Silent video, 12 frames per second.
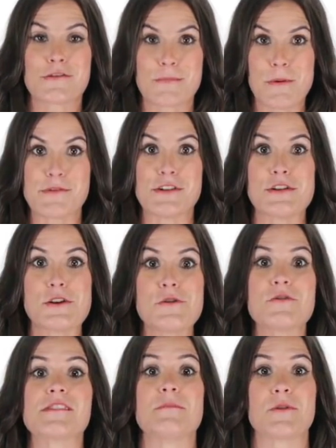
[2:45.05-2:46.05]
you're supposed to
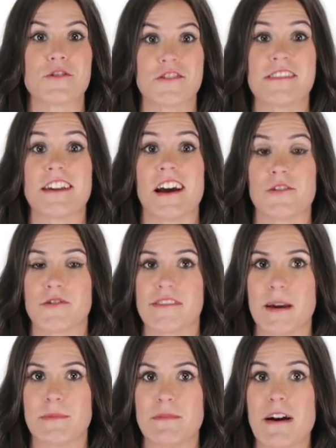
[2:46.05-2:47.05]
use emergency
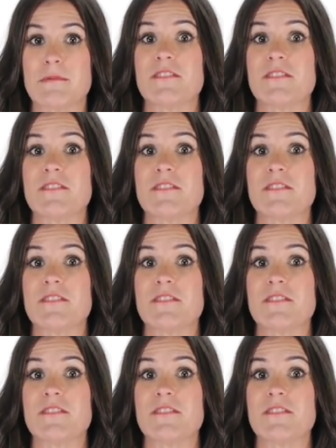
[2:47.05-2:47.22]
contraceptive